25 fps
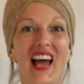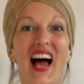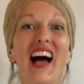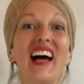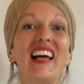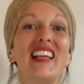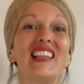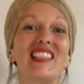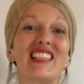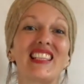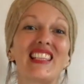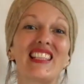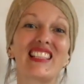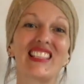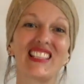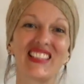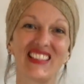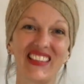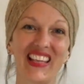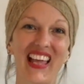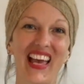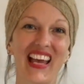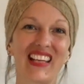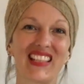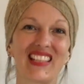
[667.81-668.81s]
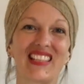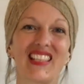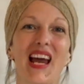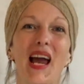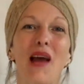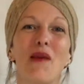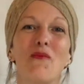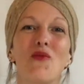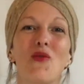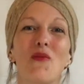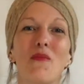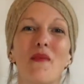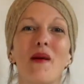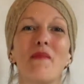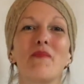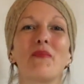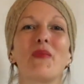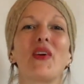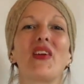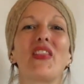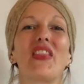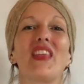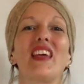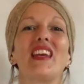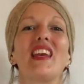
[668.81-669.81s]
And until next time,
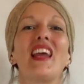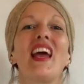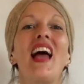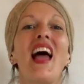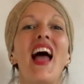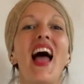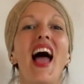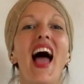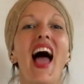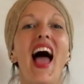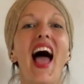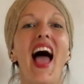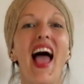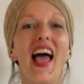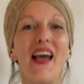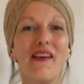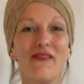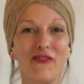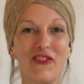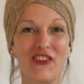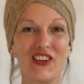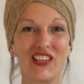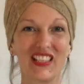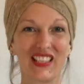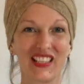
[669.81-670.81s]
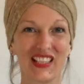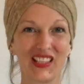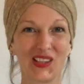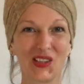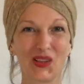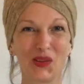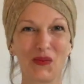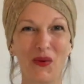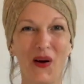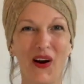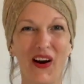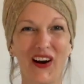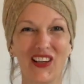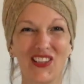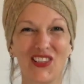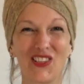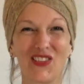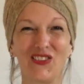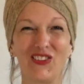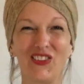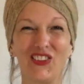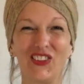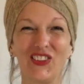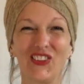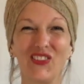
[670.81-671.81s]
remember that every single part of
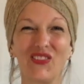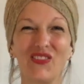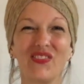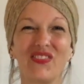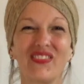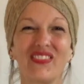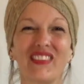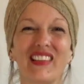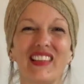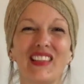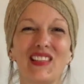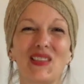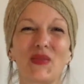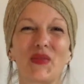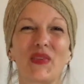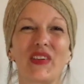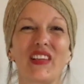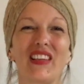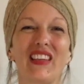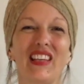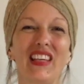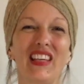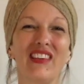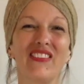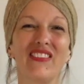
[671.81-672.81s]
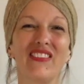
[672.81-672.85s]
you is worthy of